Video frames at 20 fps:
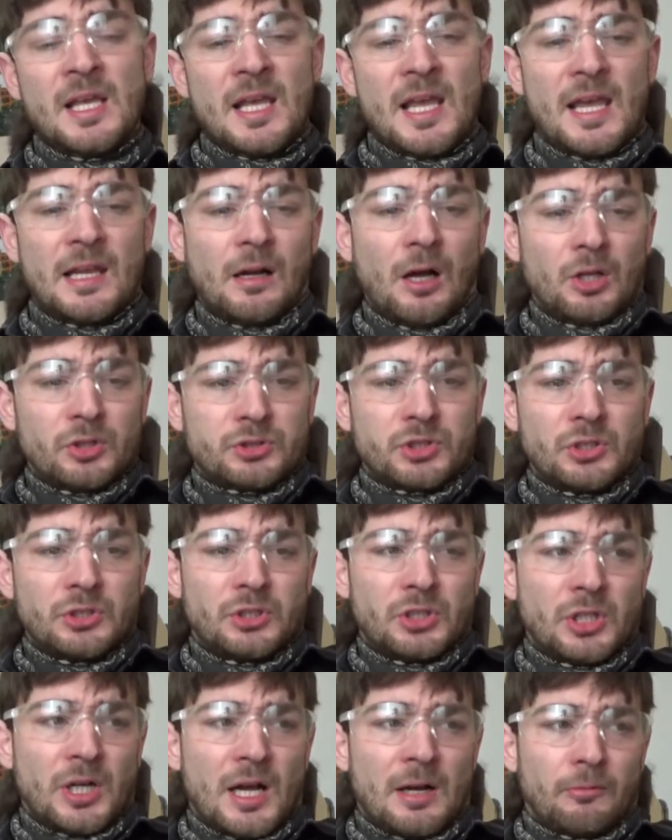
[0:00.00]
And also,
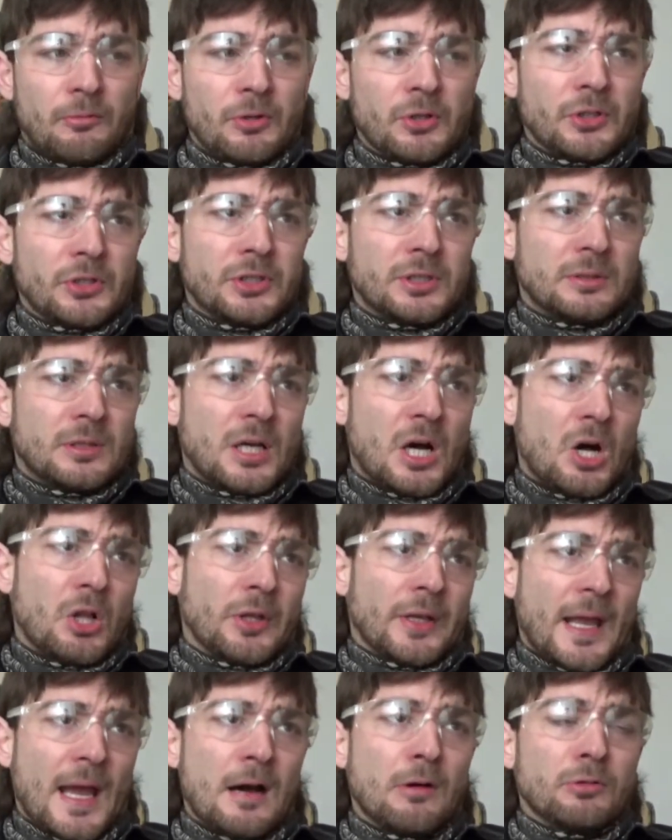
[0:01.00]
you're not really
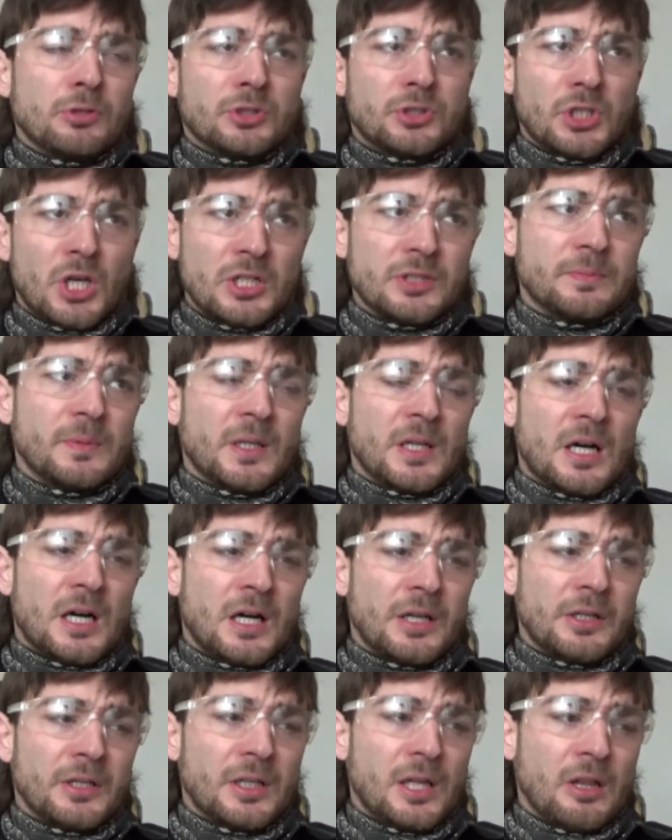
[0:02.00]
calling out judgment
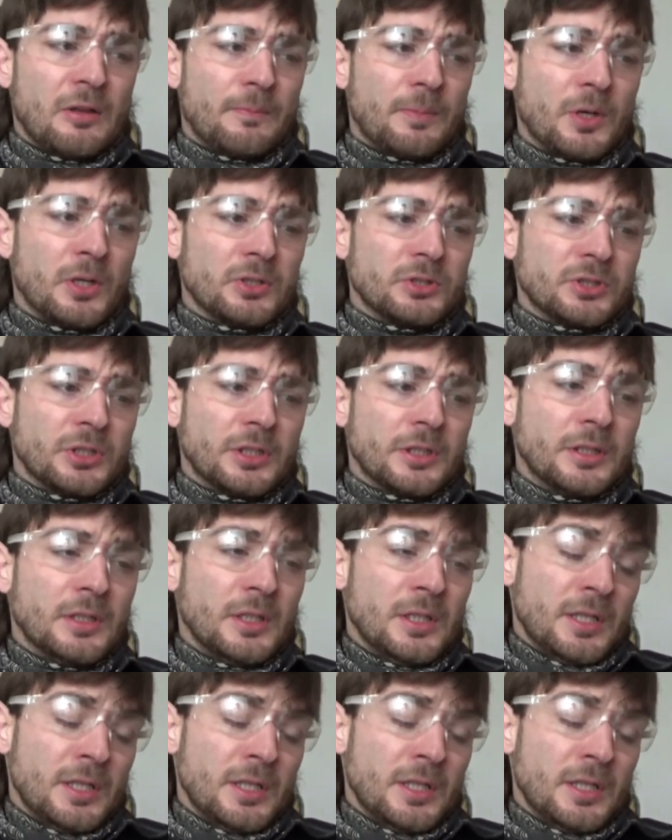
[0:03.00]
on another person.